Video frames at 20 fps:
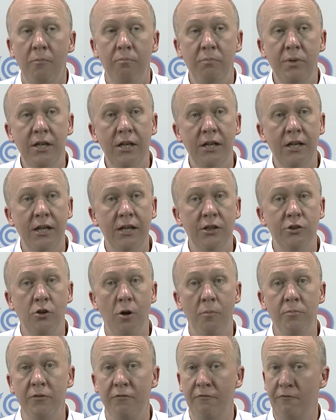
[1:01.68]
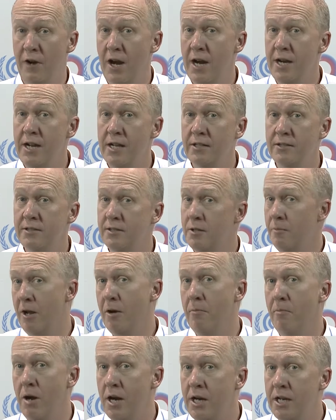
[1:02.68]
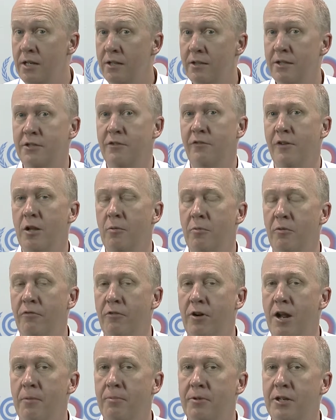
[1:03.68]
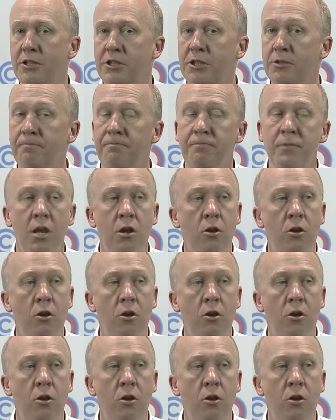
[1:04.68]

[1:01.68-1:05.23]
be it in terms of finance, the amount of money that's available for adaptation,